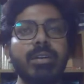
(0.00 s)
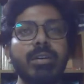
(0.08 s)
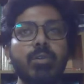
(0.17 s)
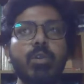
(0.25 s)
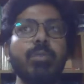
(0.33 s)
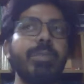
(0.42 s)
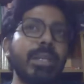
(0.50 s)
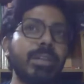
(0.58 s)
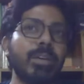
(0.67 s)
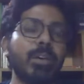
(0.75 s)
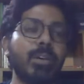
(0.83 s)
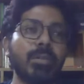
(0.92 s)
women,
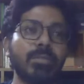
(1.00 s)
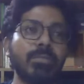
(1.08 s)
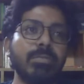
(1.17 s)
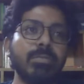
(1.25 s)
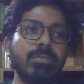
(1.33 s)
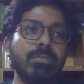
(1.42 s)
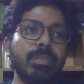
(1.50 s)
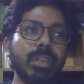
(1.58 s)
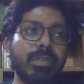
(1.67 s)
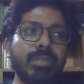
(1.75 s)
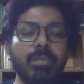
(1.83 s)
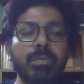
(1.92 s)
or
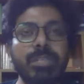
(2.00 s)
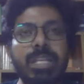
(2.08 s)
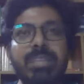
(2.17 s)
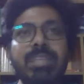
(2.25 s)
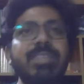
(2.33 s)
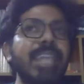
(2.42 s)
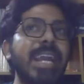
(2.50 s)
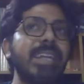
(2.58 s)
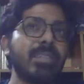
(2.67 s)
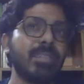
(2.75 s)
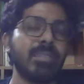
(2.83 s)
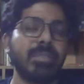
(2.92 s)
if you take a
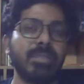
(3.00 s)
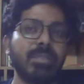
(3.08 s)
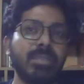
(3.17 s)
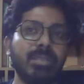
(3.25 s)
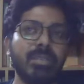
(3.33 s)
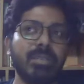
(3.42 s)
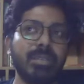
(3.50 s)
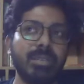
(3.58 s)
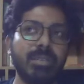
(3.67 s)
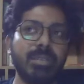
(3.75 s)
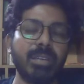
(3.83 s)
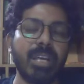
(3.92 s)
stand
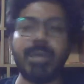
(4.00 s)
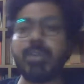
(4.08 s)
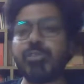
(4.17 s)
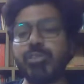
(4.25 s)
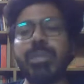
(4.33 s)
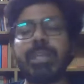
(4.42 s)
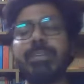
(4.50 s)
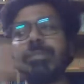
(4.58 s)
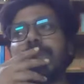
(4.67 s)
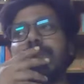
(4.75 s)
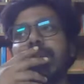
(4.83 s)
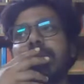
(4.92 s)
about women,
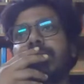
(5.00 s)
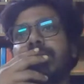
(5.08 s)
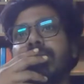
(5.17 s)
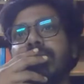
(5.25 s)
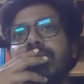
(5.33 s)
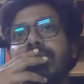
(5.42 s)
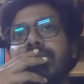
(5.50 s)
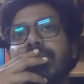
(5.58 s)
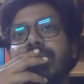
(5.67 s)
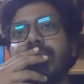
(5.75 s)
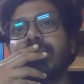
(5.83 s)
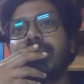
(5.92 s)
then
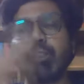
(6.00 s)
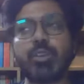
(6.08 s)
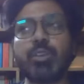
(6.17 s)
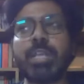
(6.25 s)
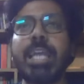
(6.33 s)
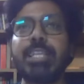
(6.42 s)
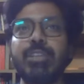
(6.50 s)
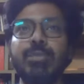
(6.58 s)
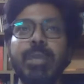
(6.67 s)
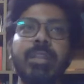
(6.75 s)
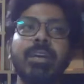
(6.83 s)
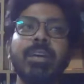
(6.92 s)
the society
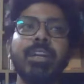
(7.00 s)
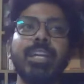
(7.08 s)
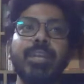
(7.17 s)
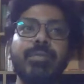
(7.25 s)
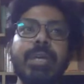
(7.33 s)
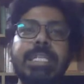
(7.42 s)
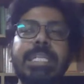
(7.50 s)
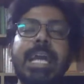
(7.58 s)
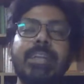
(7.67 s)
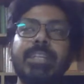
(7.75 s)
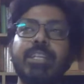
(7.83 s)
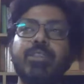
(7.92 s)
will give you a
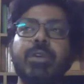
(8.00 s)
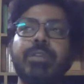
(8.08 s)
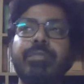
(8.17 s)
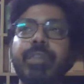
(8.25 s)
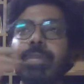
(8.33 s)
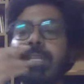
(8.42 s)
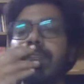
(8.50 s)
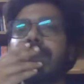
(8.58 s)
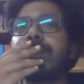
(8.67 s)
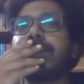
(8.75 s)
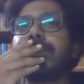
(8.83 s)
tag that you are a feminist.